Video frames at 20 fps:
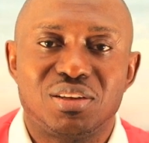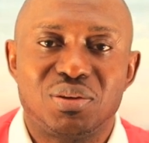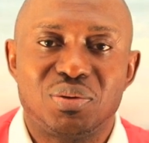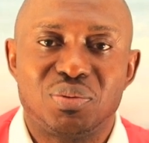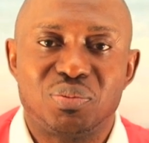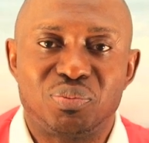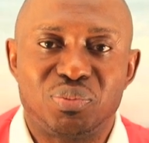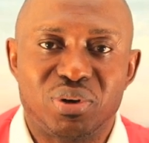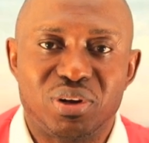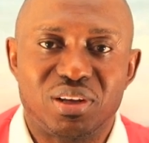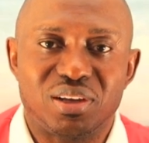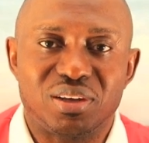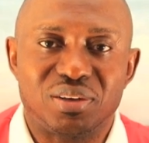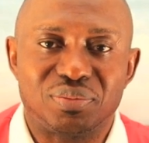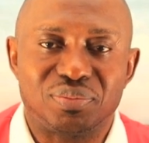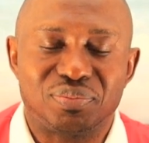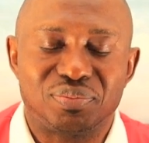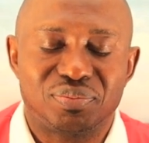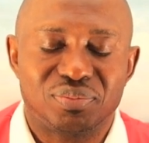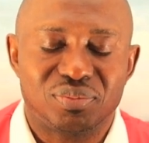in prayer.
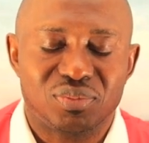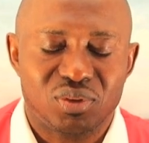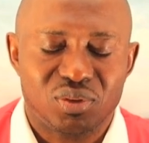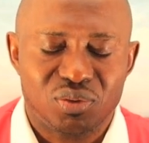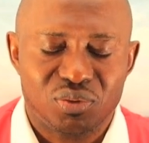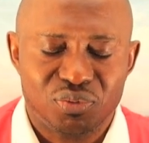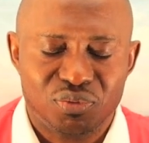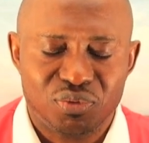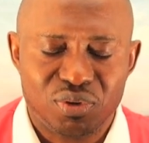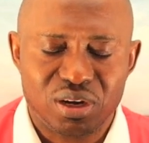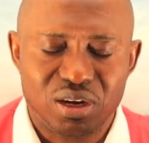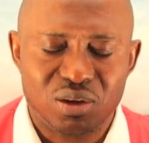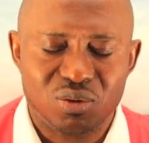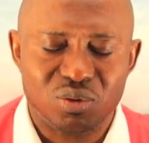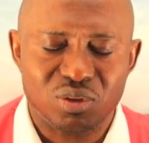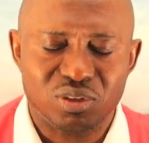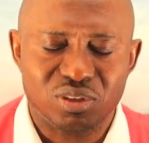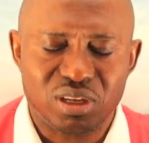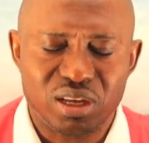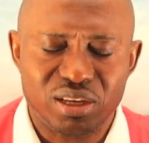Father,
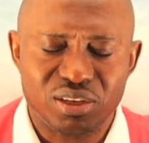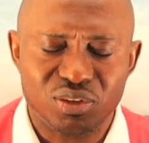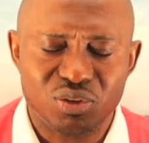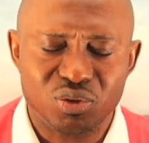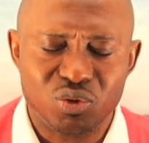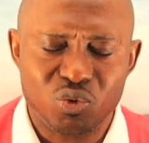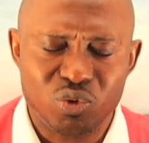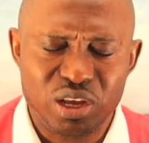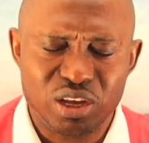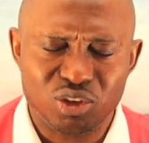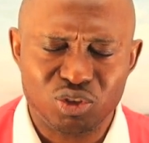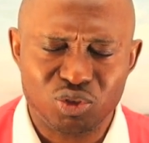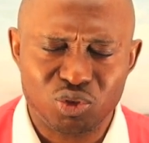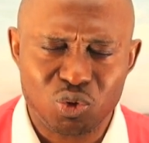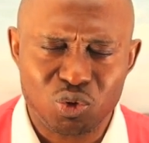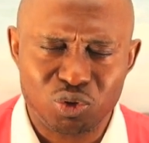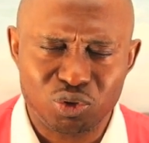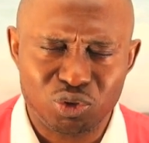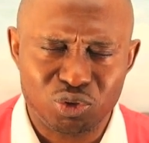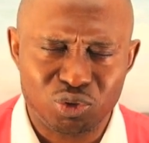we thank you, we
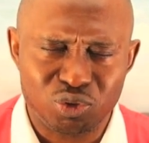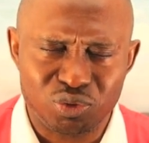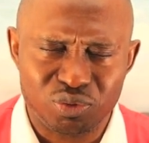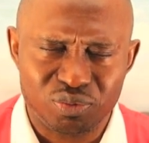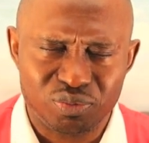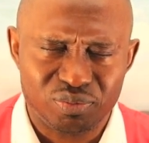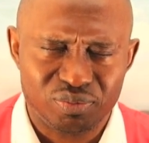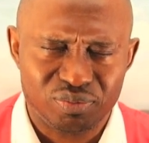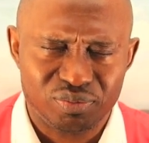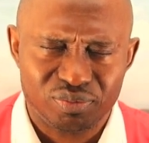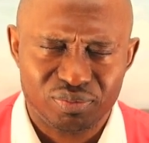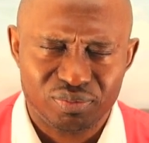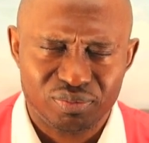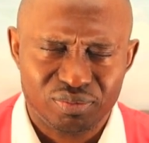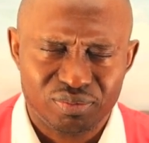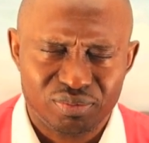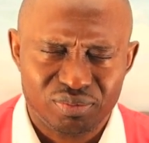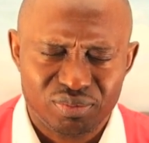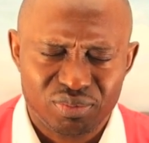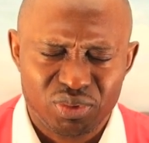exalt you.
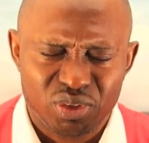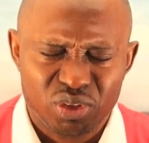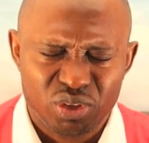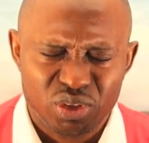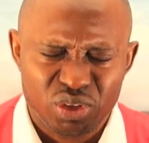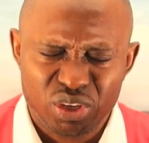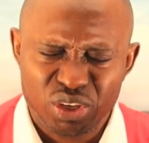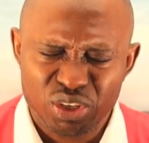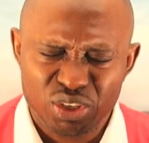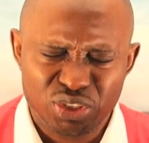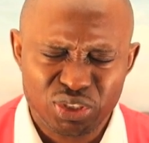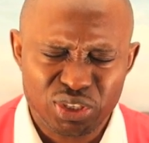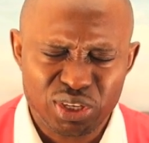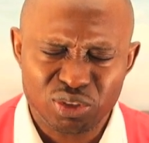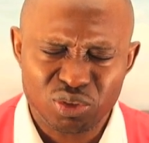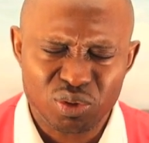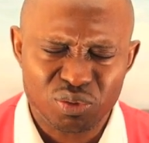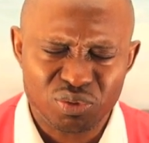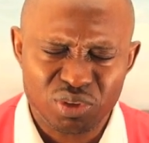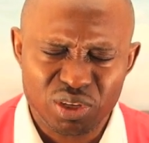
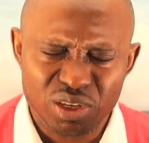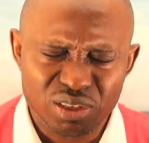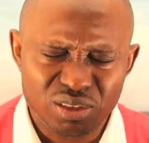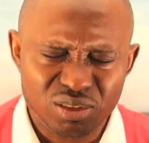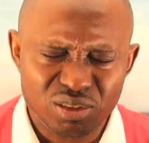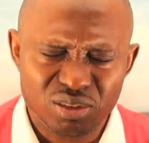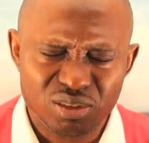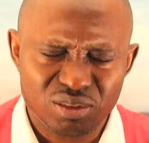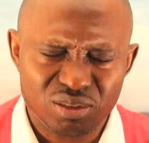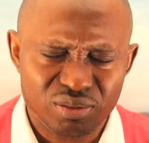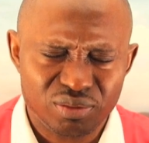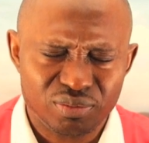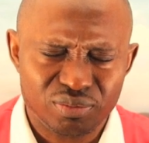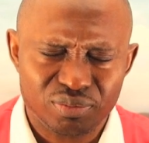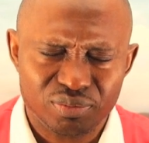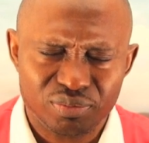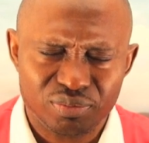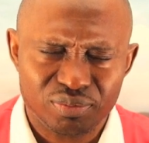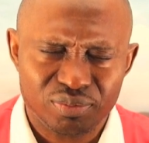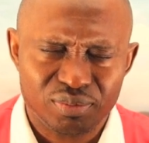Ancient of days,
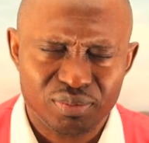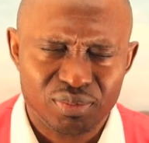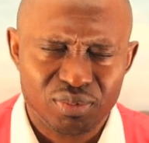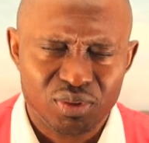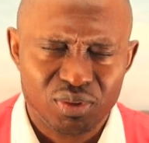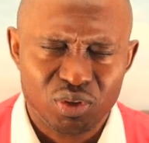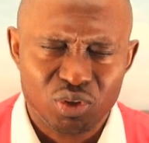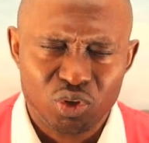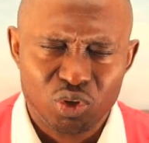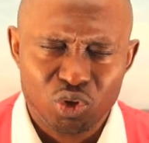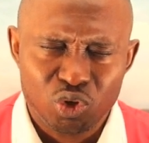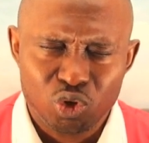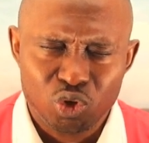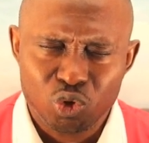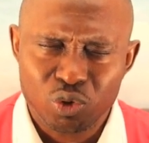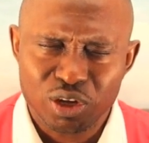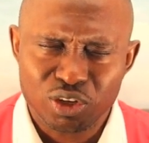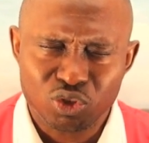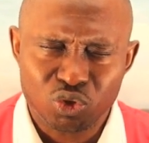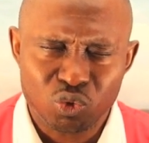you
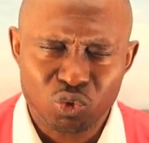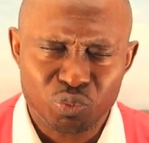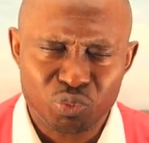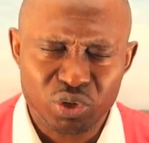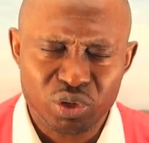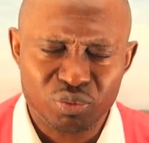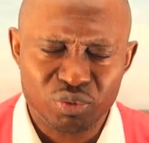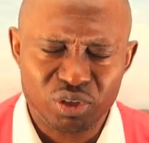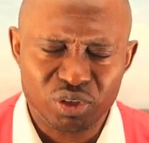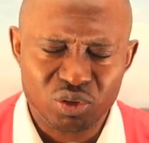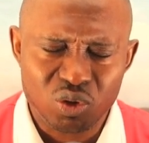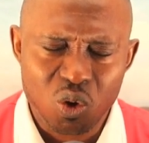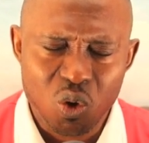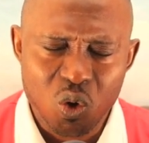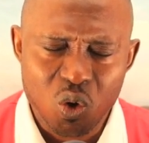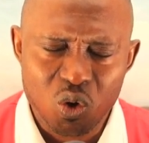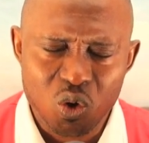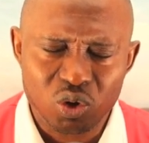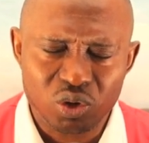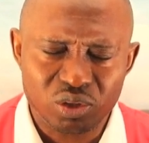are supreme in
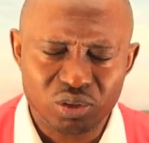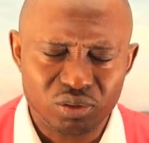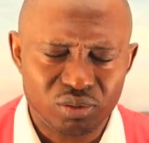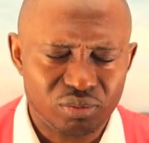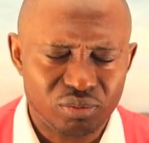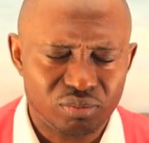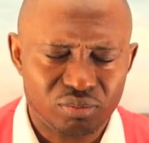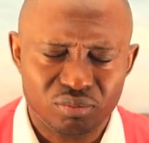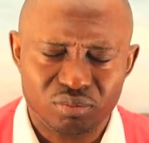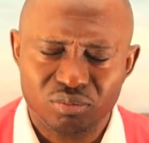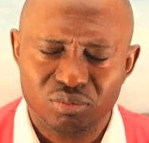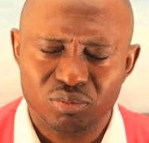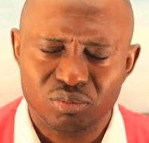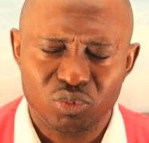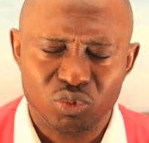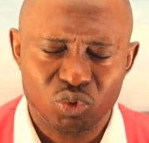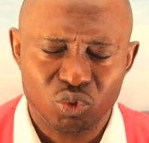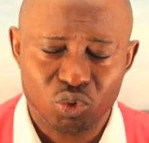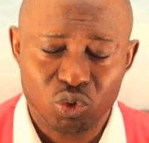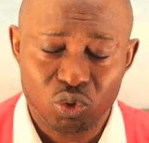all
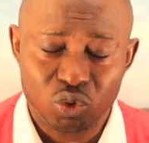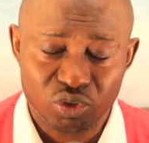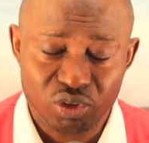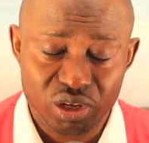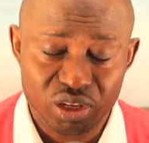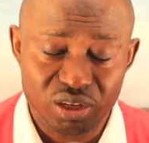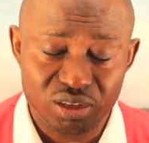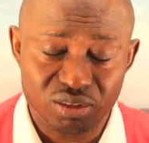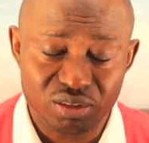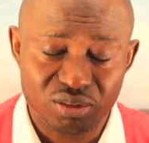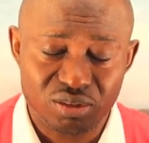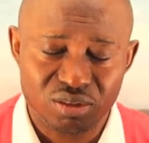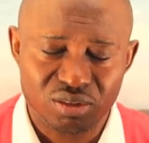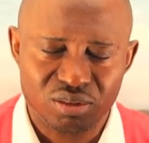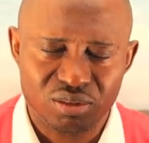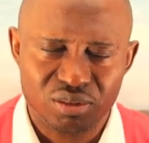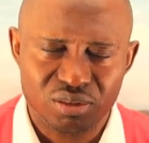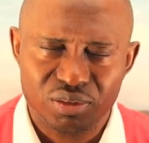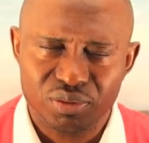your dealings,